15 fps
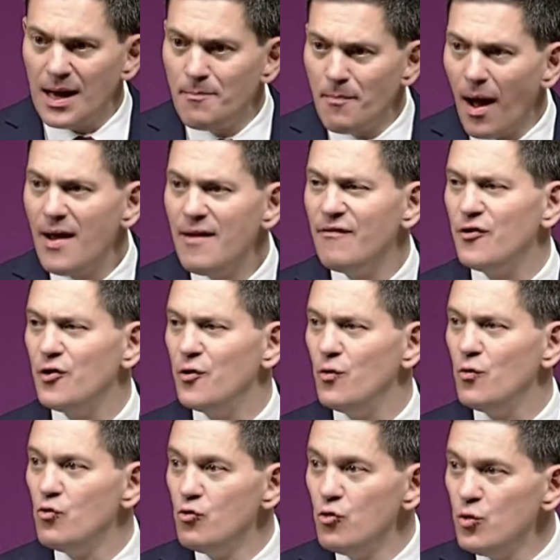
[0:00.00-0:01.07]
In my
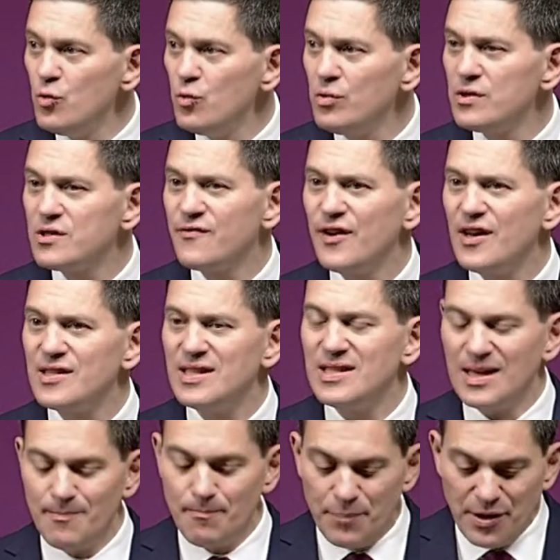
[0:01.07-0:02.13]
view, rules
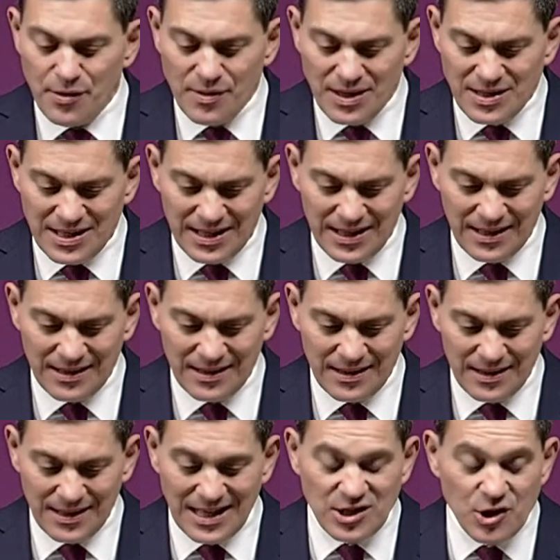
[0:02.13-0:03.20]
versus impunity
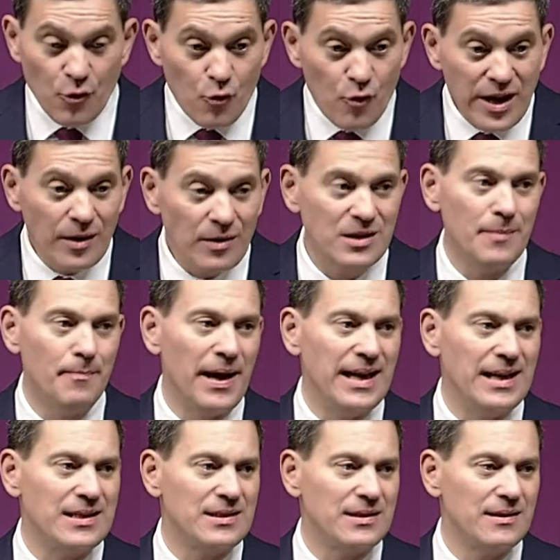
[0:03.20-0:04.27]
is the real
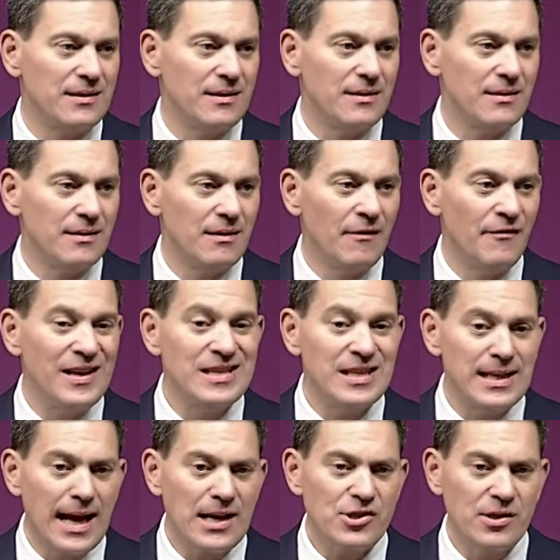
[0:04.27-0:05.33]
debate of
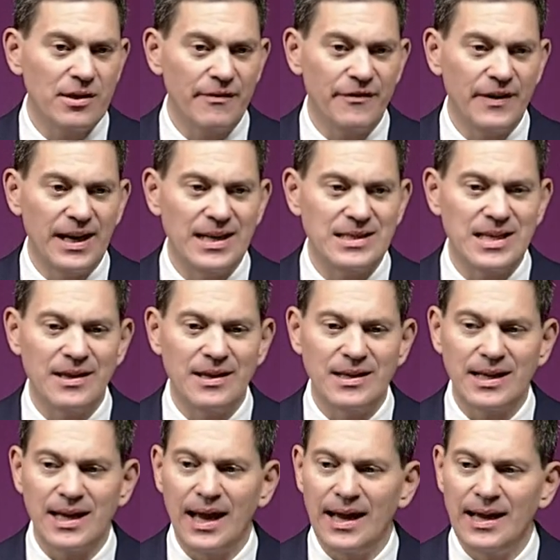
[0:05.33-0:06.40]
international affairs in
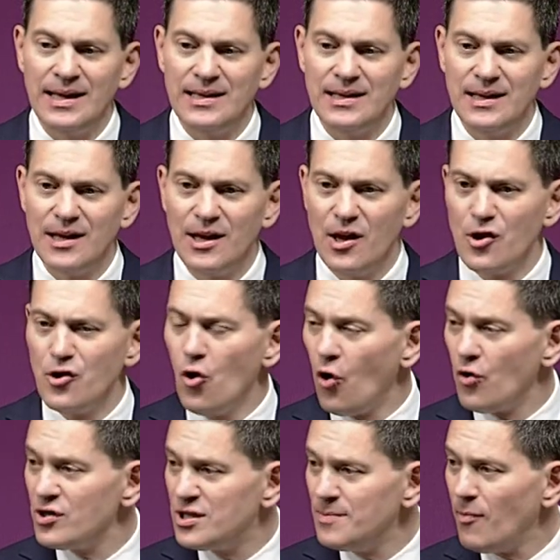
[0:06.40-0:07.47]
the decade,
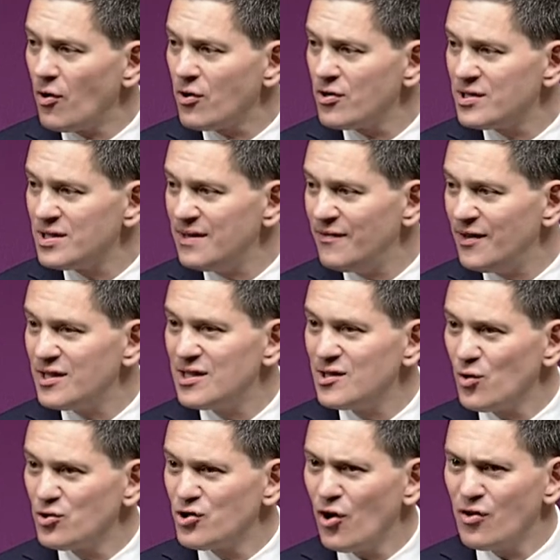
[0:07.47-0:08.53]
not democracy
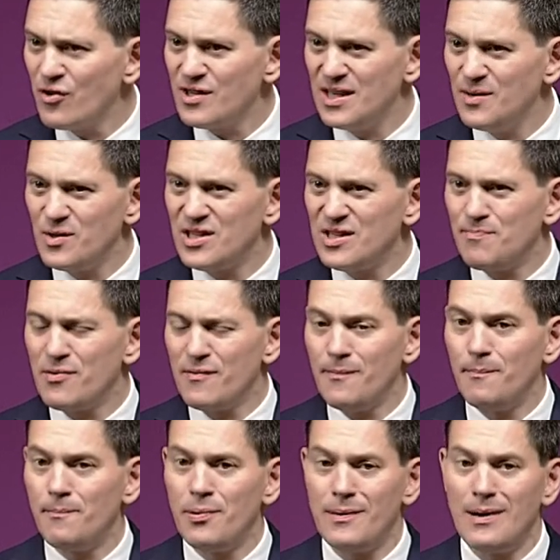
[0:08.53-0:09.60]
versus autocracy, which is pr
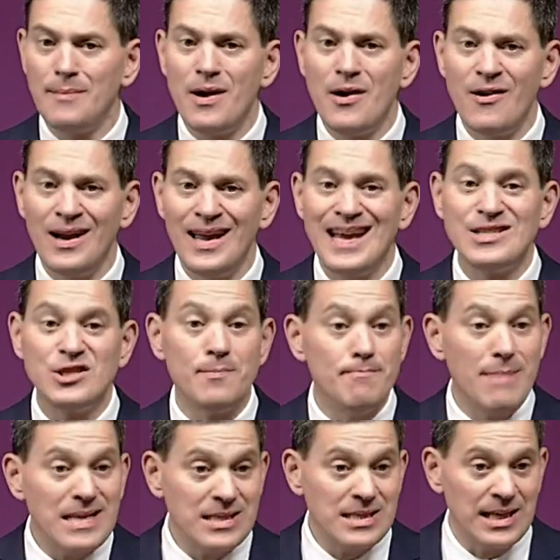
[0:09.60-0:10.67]
primarily a
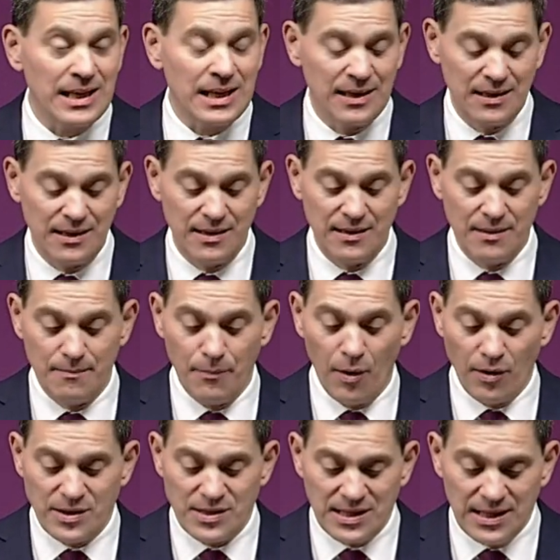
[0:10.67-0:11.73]
domestic
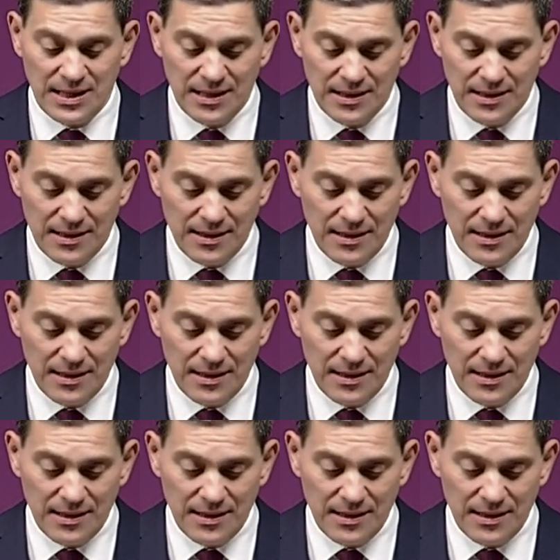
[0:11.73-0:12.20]
policy